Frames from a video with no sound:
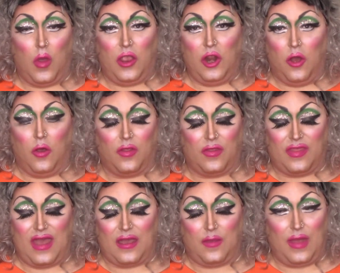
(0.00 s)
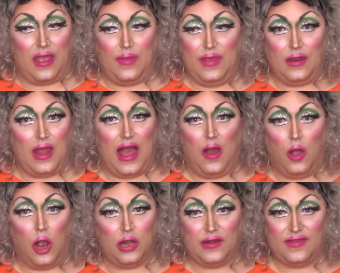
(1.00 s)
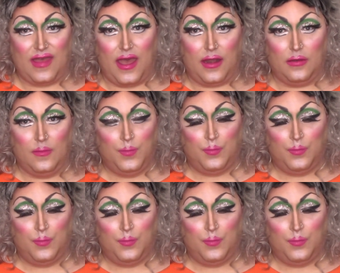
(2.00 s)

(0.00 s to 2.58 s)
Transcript: how hard is that?